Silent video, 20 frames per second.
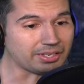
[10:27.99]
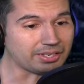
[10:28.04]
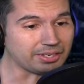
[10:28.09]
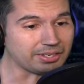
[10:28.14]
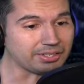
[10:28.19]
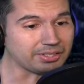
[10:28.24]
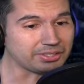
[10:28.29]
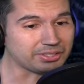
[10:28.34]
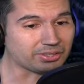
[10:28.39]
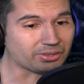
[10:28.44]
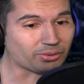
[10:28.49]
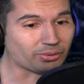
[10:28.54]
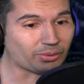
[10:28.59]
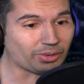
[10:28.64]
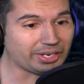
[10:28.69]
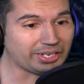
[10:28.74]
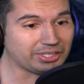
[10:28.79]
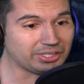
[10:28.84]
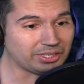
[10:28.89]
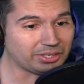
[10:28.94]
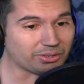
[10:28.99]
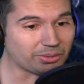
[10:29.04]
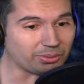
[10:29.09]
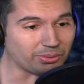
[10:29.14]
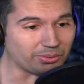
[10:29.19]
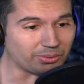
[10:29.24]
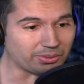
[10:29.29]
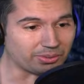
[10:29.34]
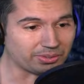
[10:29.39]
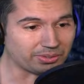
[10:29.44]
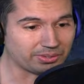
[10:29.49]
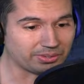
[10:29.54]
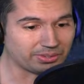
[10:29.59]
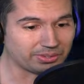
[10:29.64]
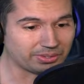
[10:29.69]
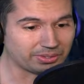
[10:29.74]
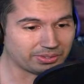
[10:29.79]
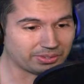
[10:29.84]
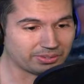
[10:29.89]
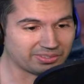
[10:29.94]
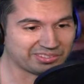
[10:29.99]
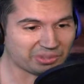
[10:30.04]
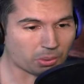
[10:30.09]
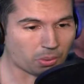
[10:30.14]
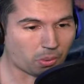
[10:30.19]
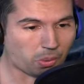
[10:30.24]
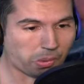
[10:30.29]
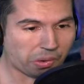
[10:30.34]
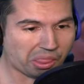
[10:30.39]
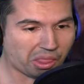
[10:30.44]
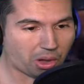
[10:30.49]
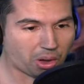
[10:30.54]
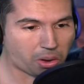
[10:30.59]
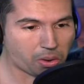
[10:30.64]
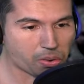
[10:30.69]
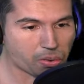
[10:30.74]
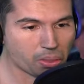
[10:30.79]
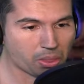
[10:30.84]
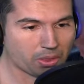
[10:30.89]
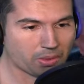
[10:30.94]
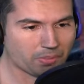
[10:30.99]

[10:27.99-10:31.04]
that gun is crazy cool. Who dead? You dead?